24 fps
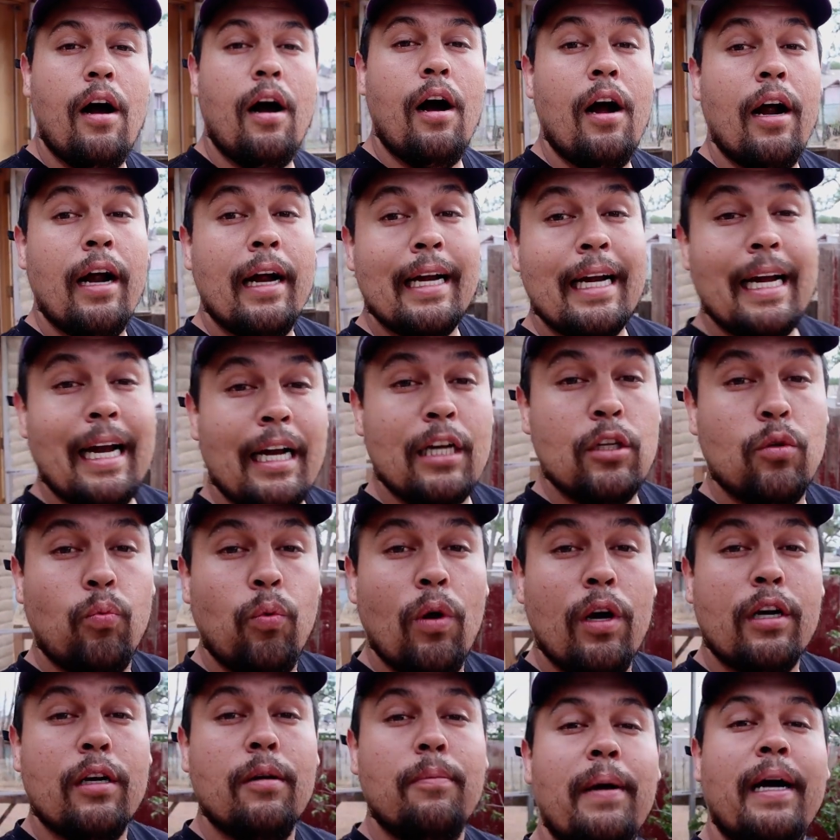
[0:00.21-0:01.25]
Alright guys,
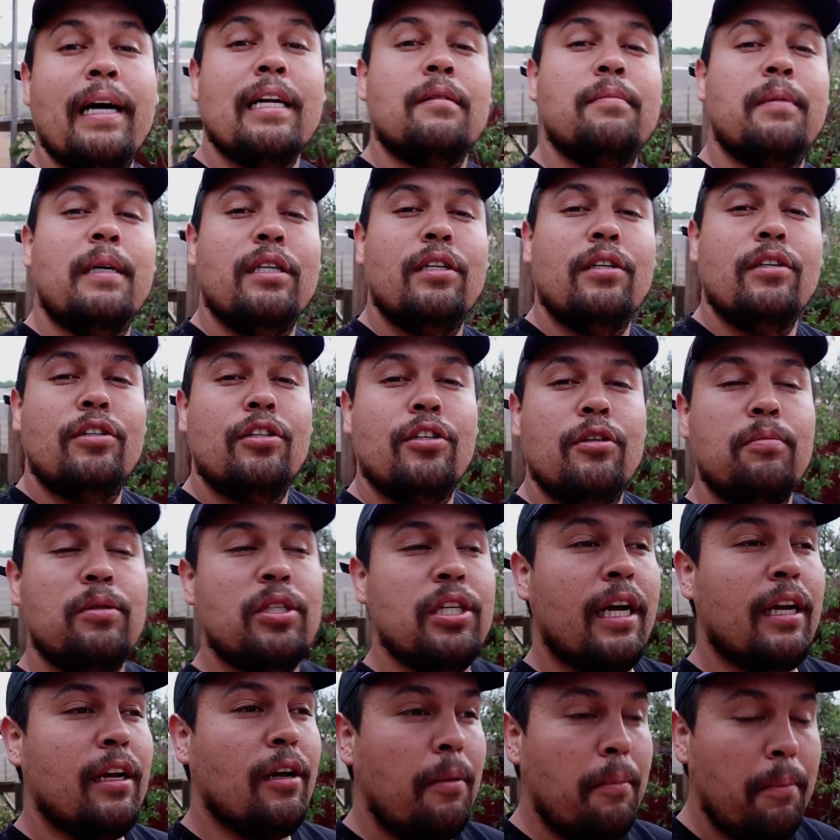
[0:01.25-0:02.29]
welcome back to my YouTube
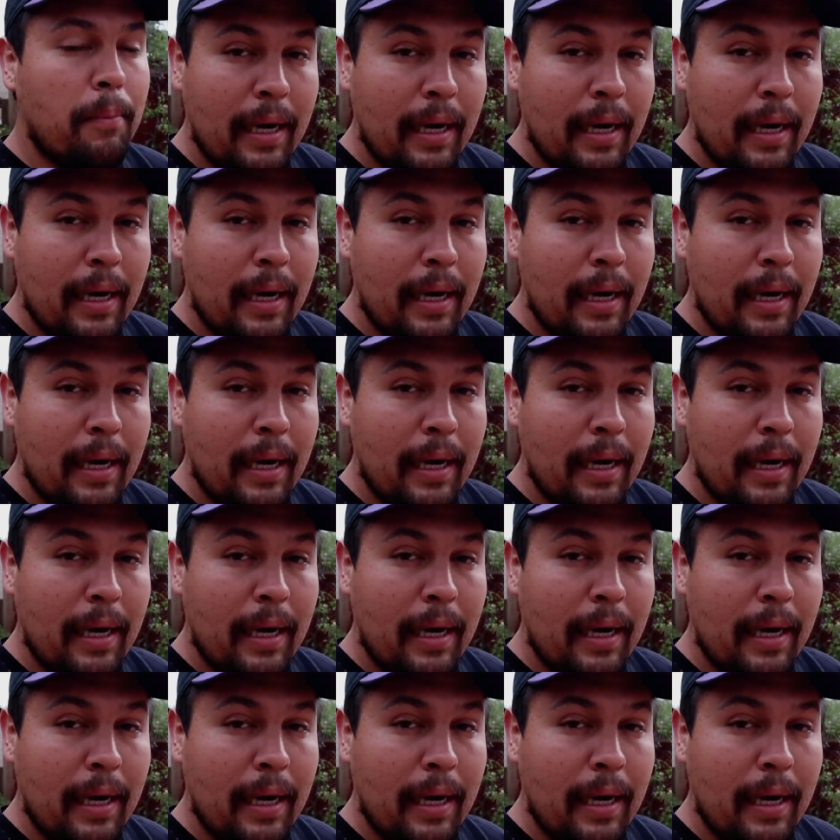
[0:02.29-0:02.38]
channel.